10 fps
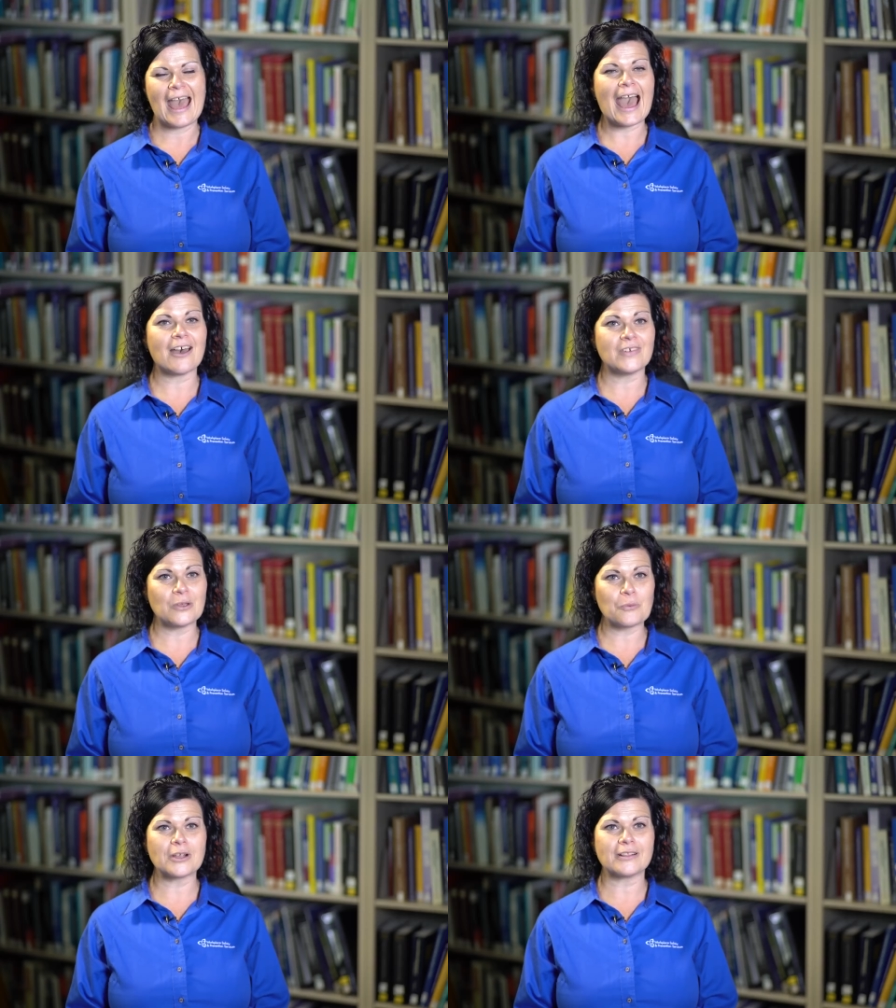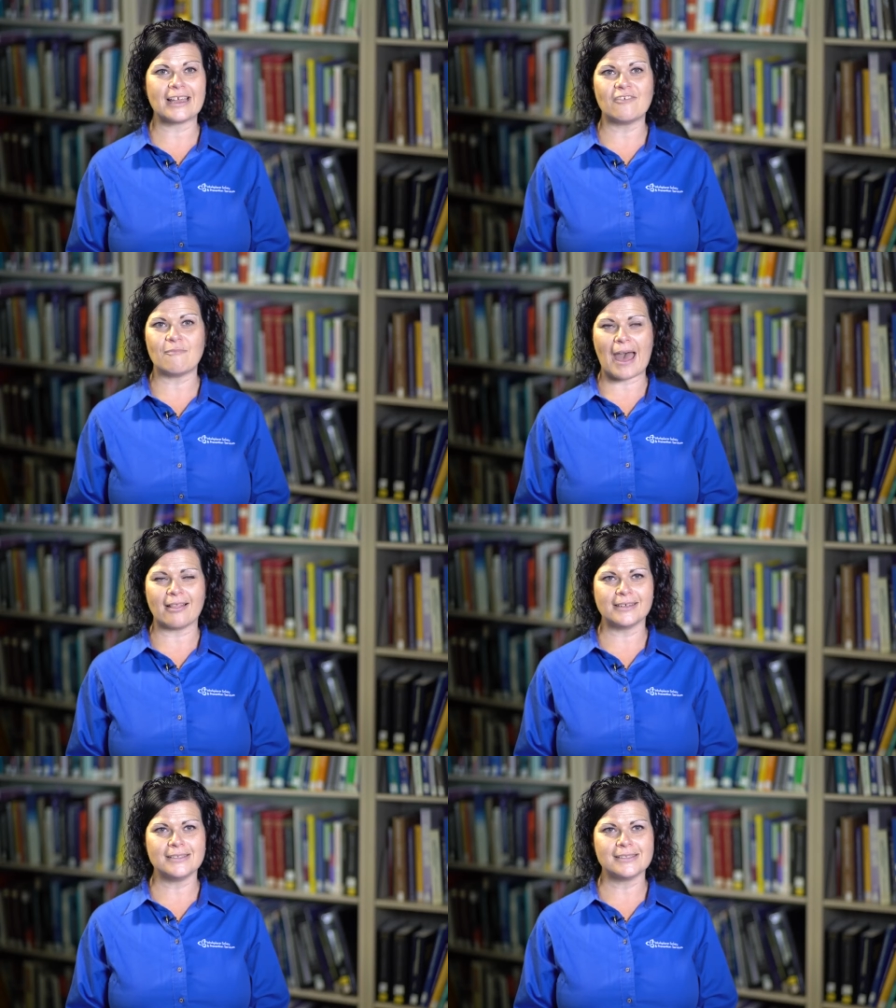Having work-life
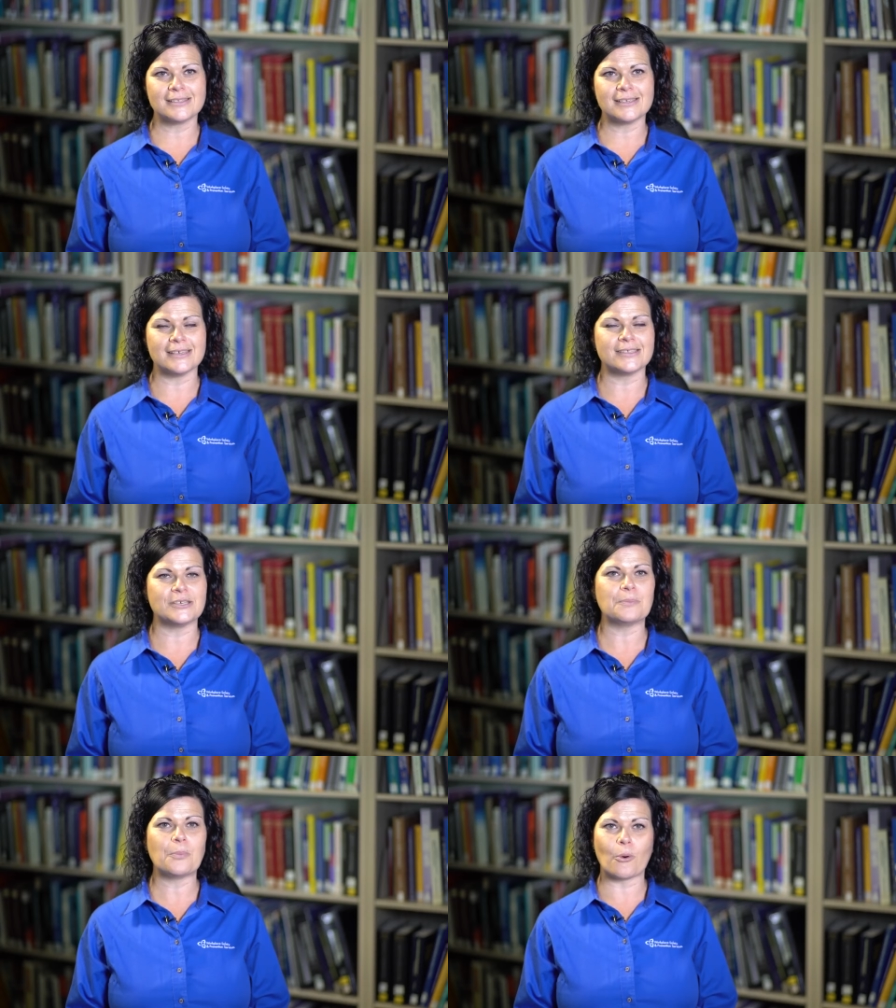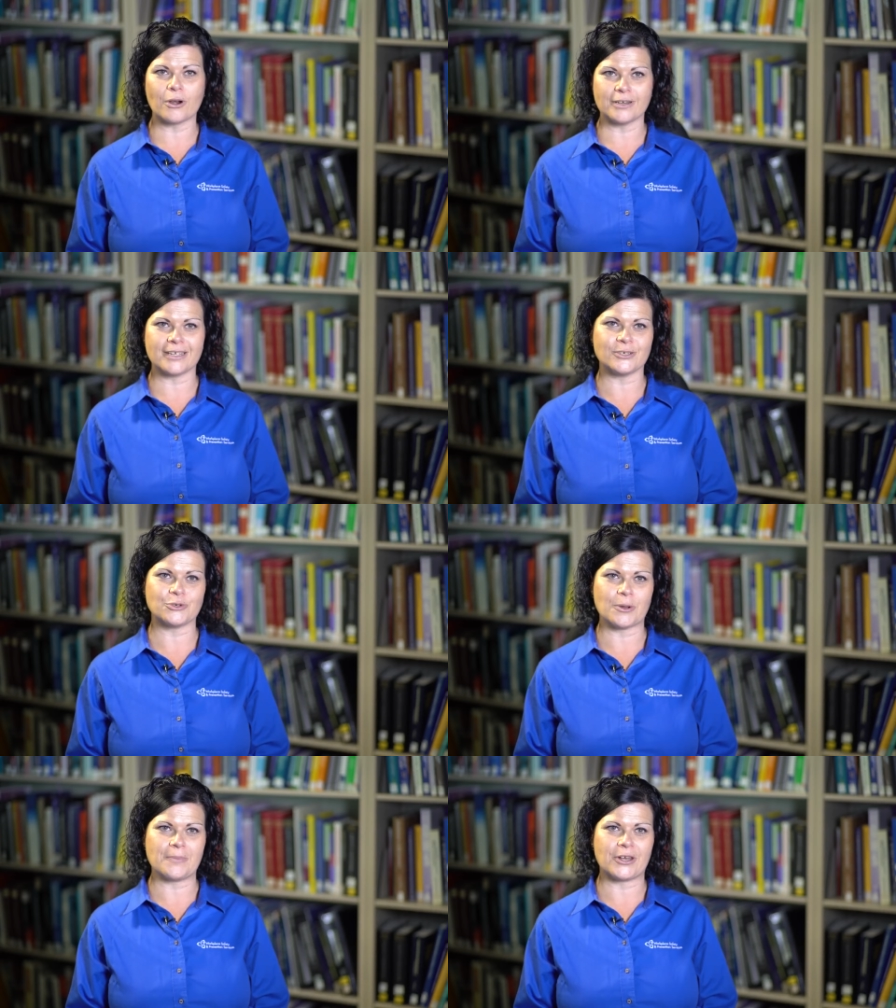balance is an important
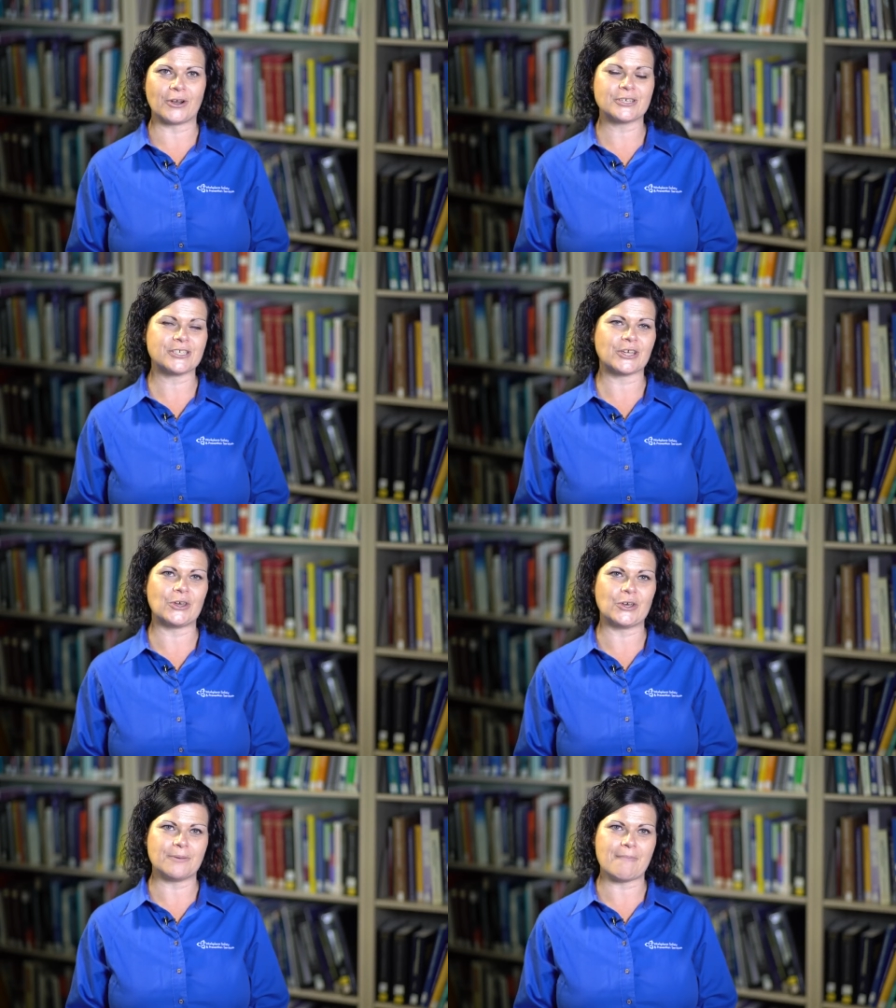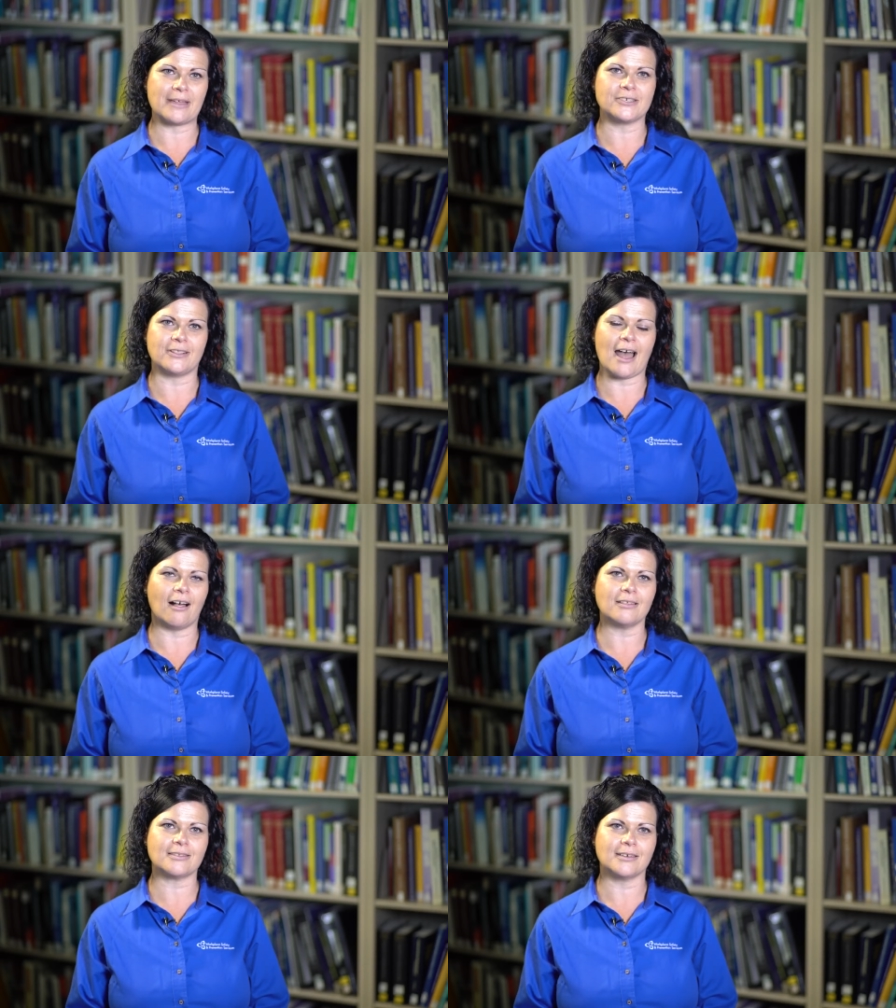contributor to good mental health.